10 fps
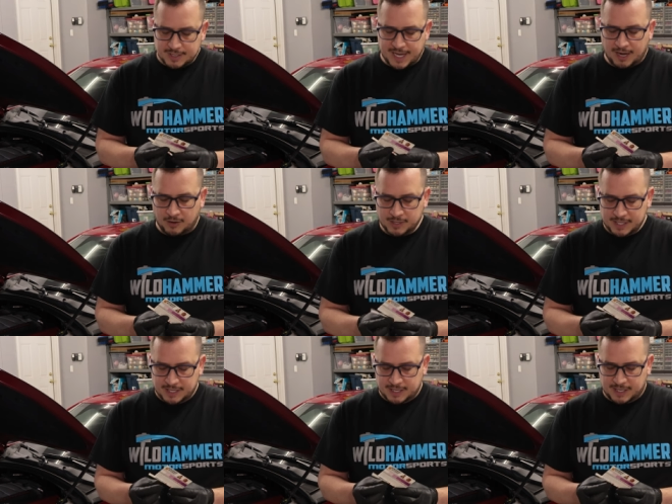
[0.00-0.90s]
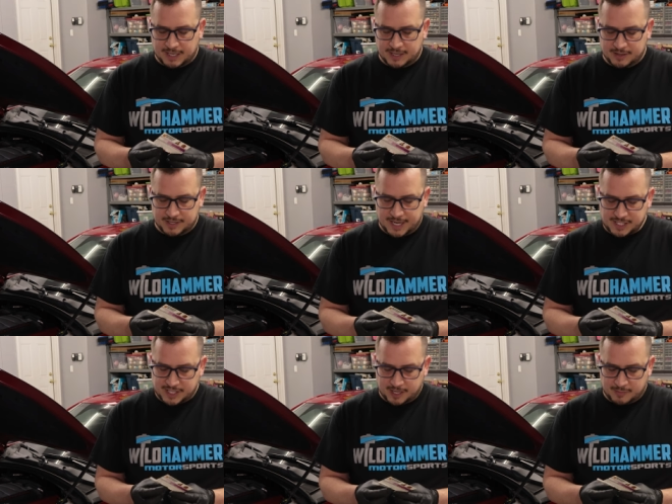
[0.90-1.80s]
Now, the
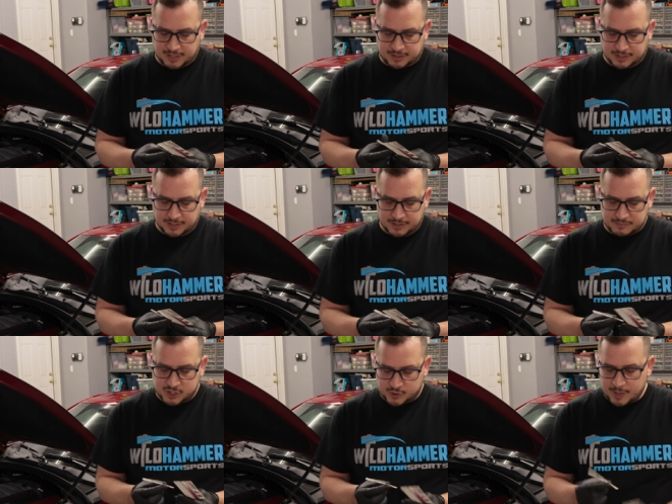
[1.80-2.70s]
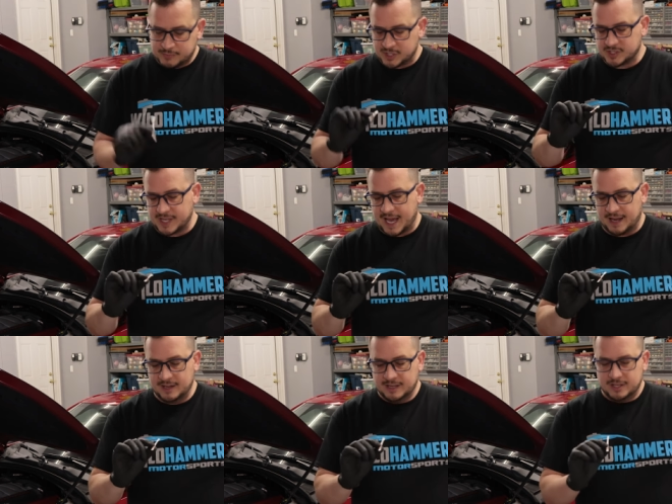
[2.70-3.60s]
nice thing about the strips is
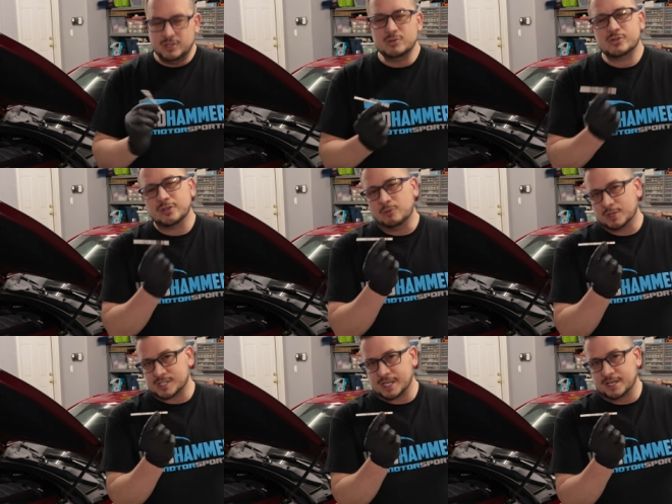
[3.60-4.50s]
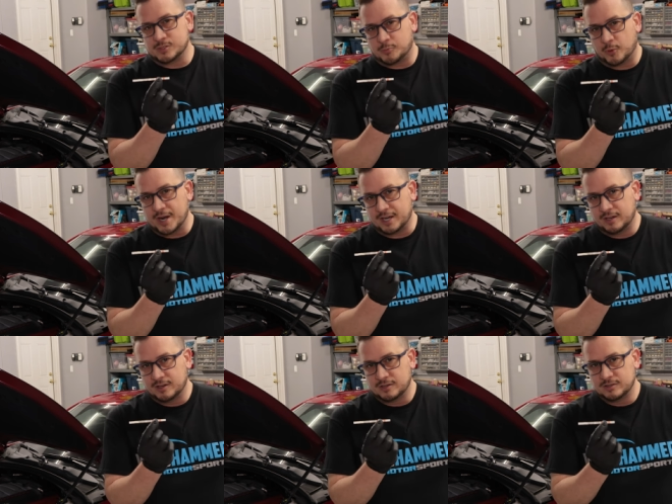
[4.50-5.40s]
that usually one side is brake
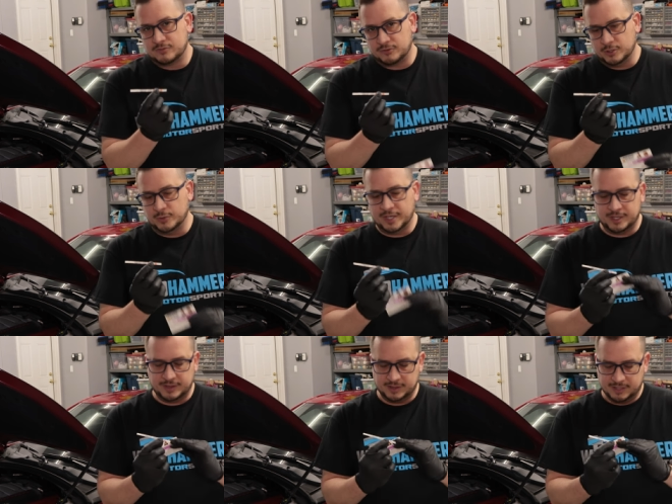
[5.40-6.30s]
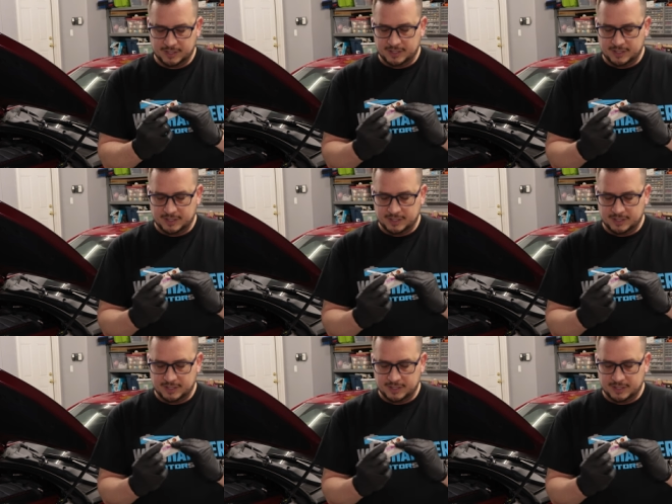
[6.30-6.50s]
fluid and